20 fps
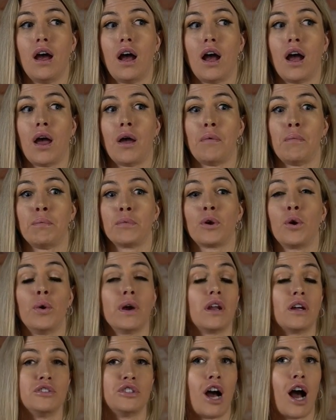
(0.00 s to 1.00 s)
um,
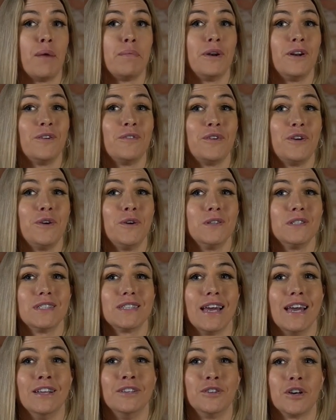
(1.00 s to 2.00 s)
going on job
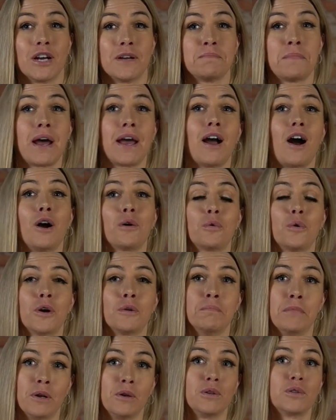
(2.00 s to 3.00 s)
interviews during my
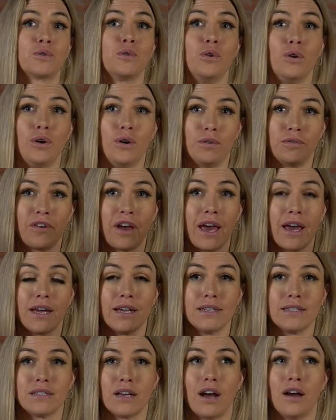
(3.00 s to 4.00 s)
awkward middle school
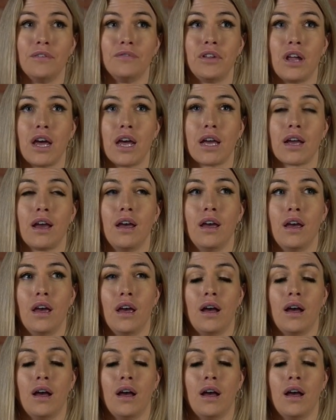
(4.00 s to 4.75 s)
phase of like,